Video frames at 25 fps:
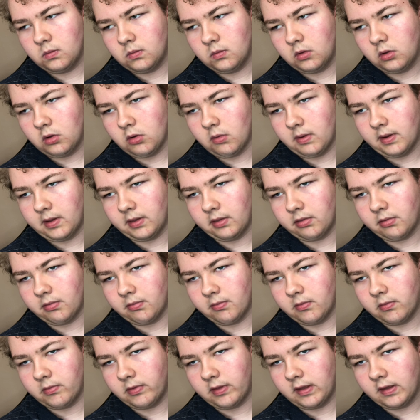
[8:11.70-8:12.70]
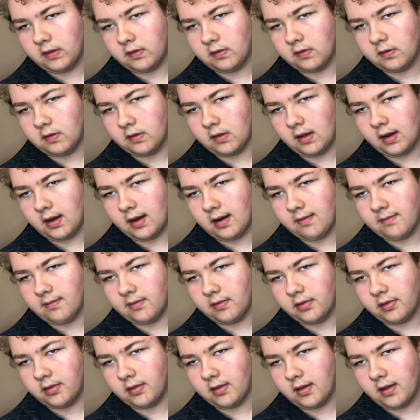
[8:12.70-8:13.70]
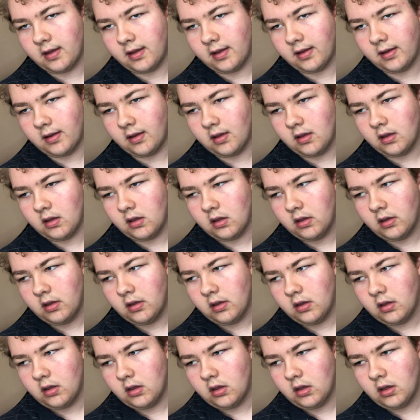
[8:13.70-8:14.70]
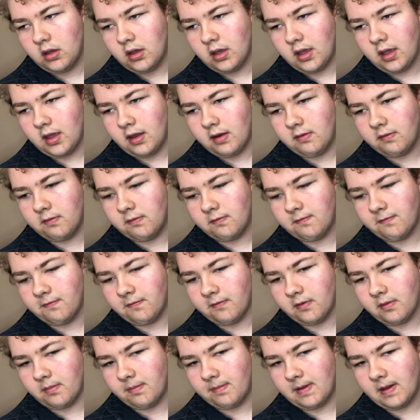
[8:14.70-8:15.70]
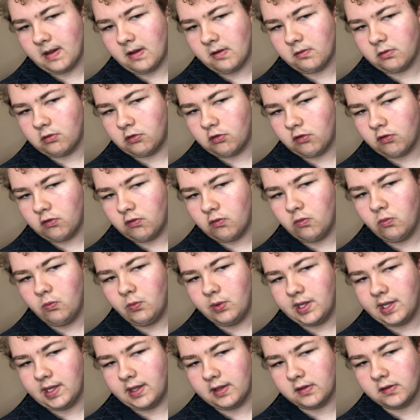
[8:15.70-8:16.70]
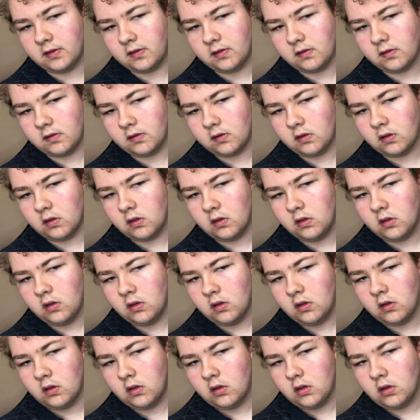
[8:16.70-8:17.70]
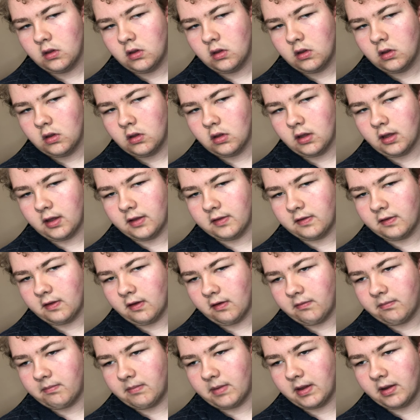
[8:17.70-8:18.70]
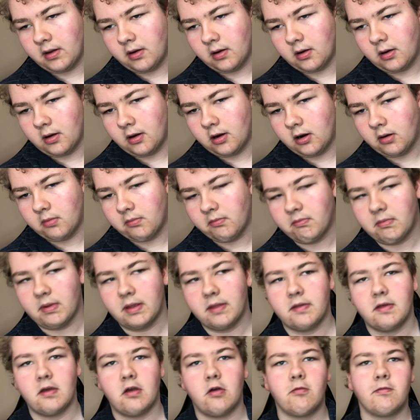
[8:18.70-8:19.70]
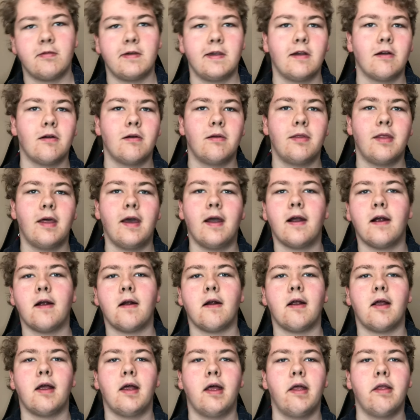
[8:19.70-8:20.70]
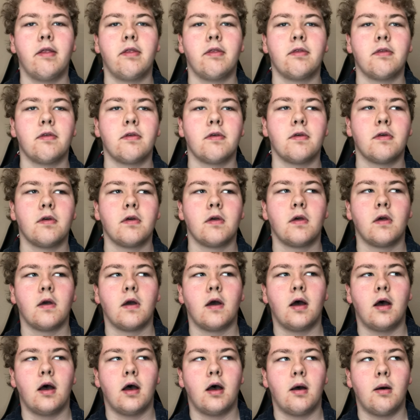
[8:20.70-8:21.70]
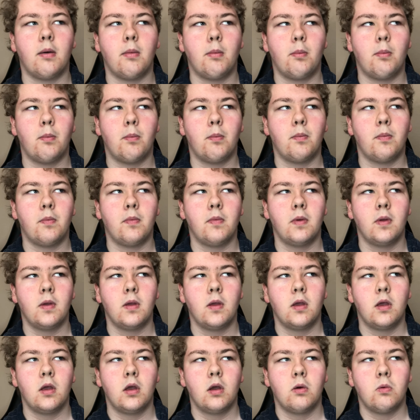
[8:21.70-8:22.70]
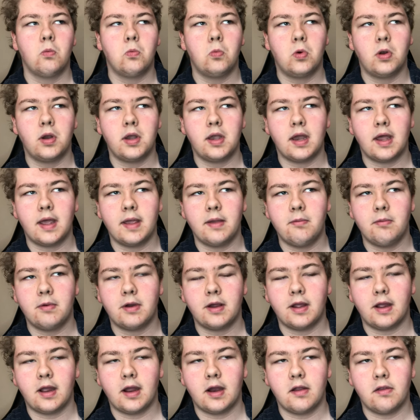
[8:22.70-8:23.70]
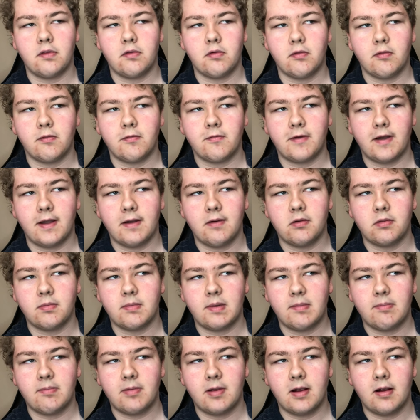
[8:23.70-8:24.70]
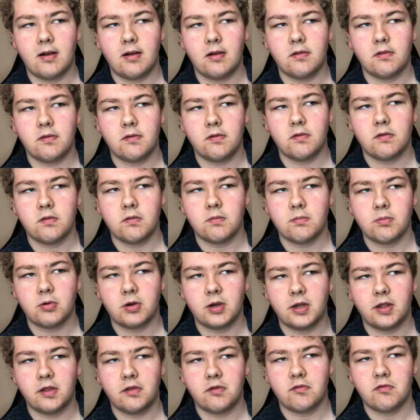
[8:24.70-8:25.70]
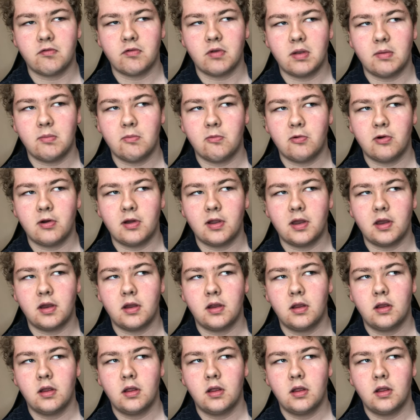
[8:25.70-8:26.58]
going through this and everything. And for about two weeks, I self my harmed myself here and there. And um, one night when I got into a fight with my parents, pretty extreme one,